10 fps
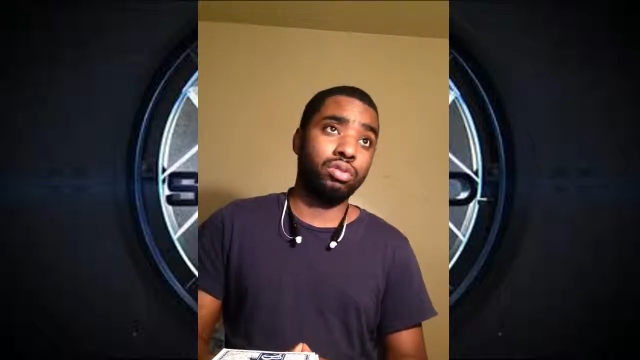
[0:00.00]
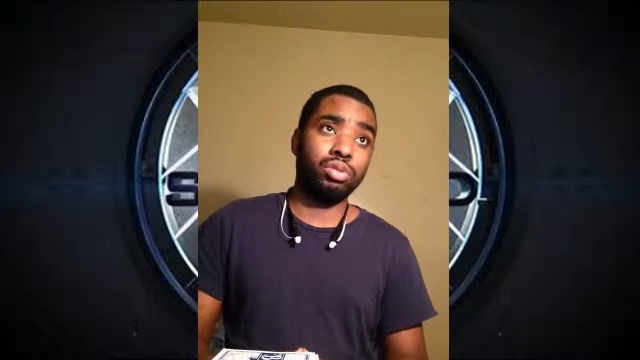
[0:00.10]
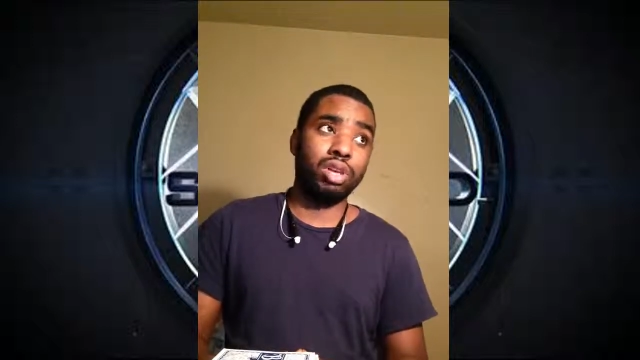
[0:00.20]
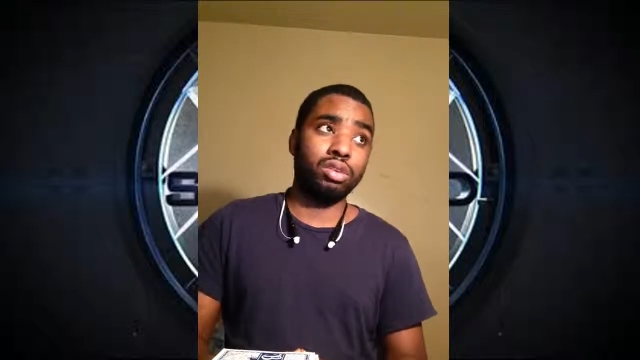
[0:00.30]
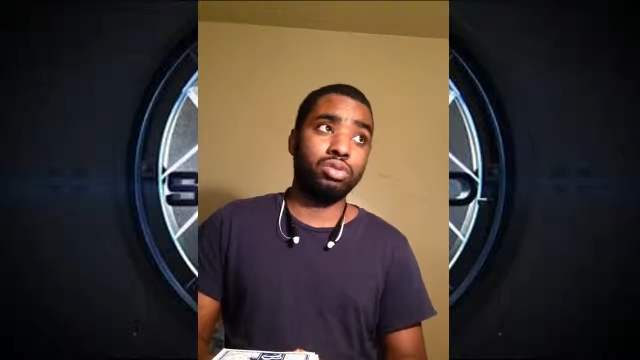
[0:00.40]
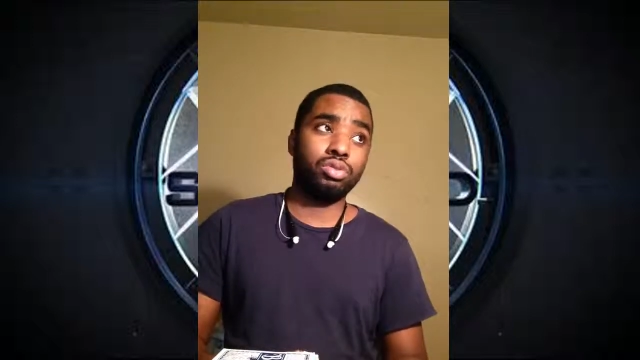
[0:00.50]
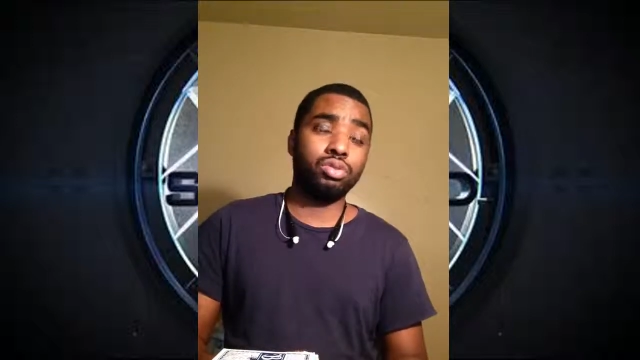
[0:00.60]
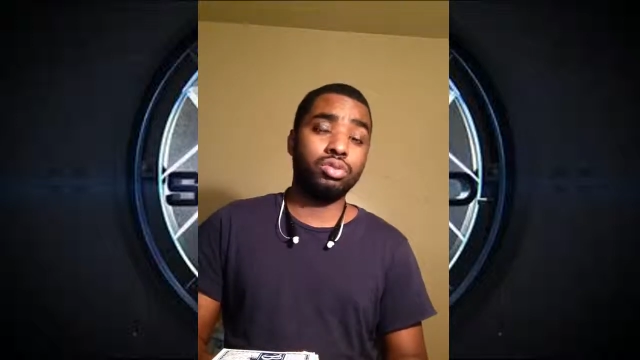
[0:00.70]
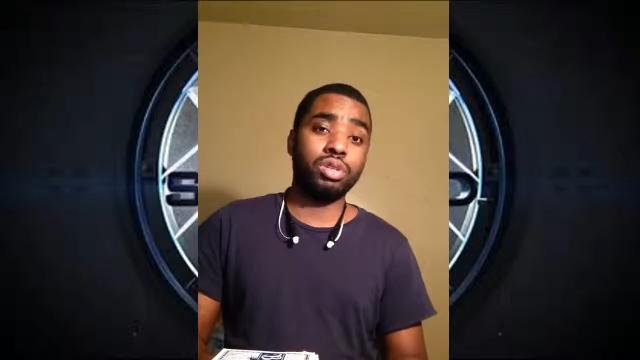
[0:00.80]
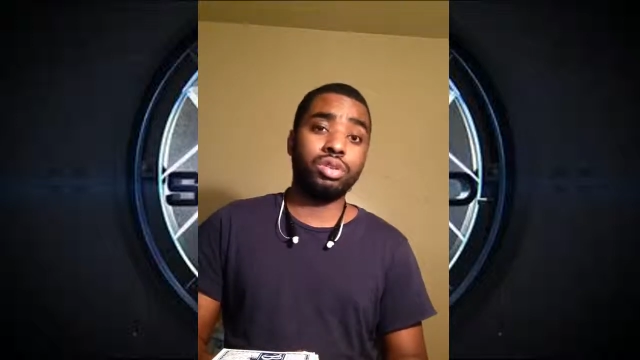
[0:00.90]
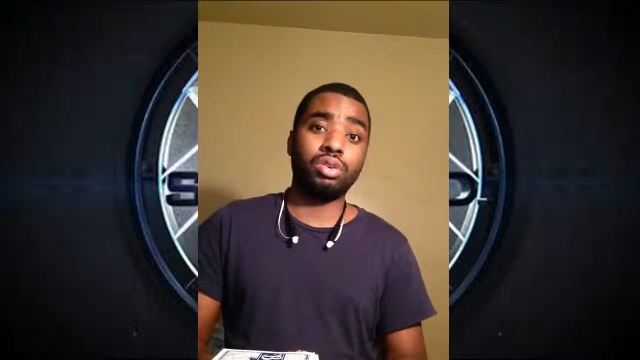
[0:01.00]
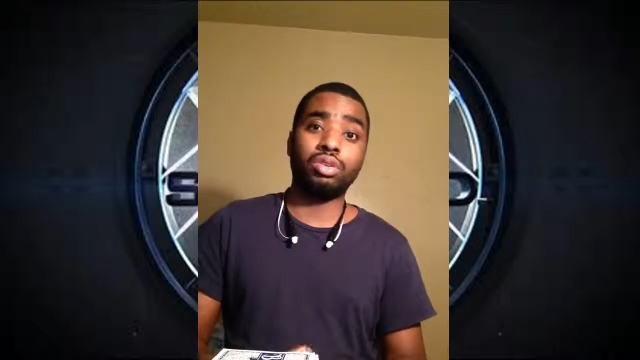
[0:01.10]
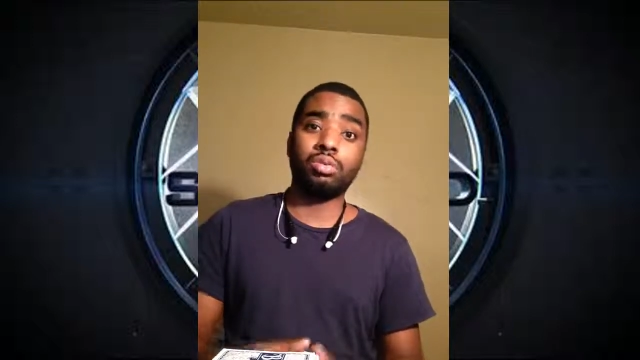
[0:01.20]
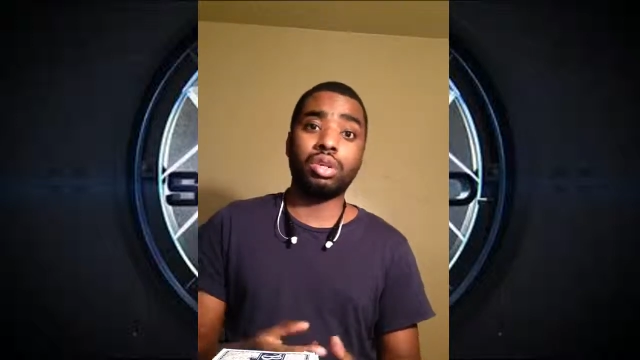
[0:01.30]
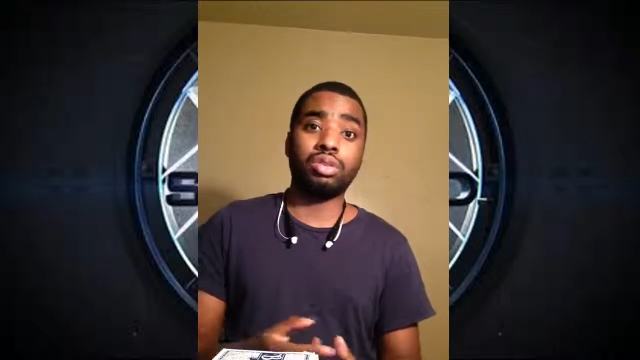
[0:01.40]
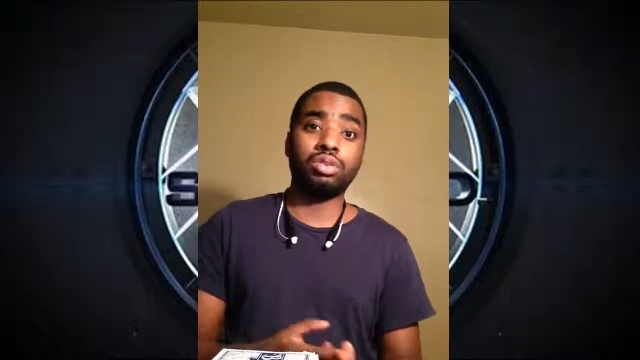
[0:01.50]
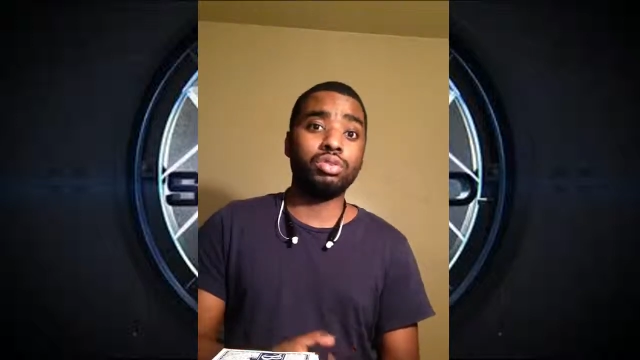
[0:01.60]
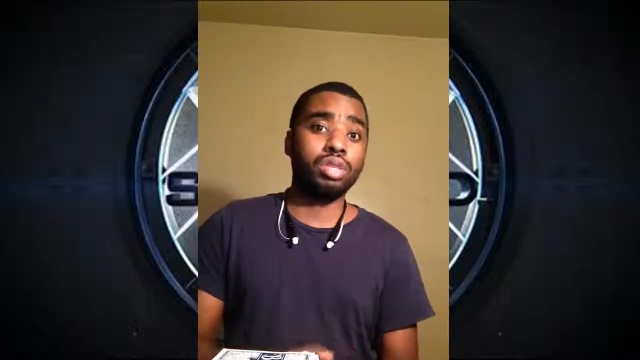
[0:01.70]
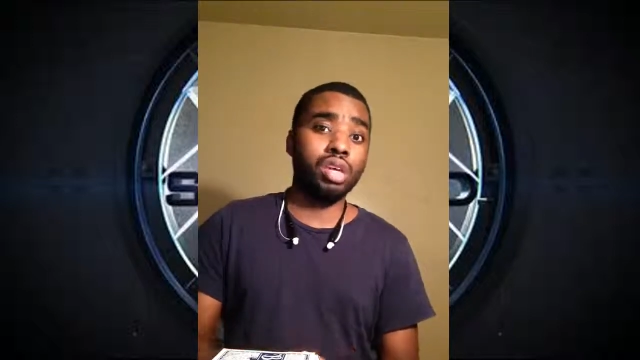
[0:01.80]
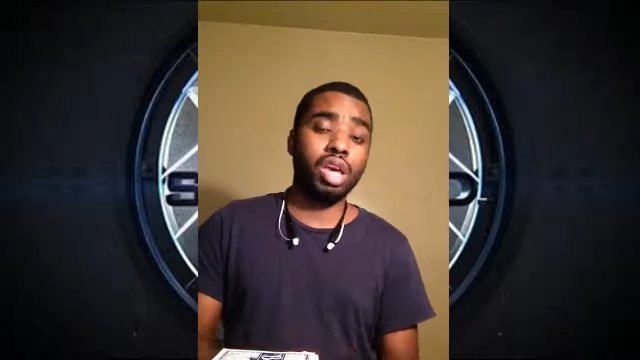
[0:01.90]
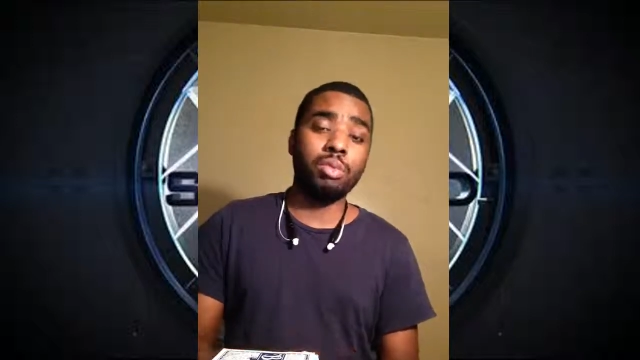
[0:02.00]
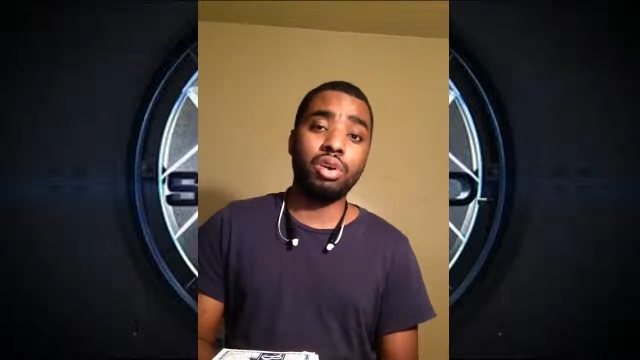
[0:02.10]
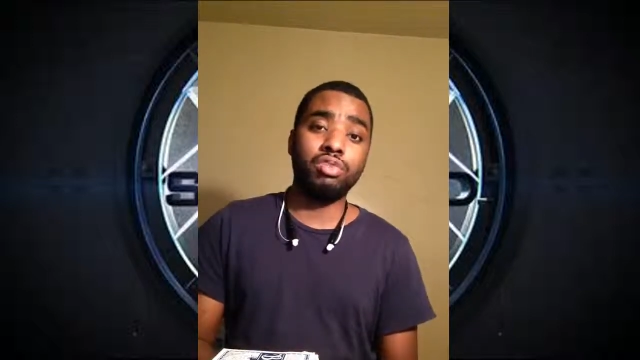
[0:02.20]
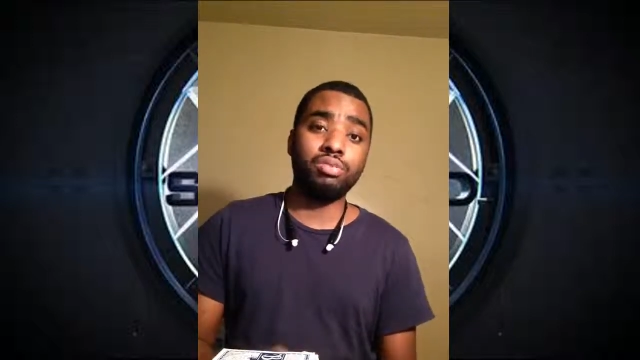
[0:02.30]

like 2 weeks ago about the news that came out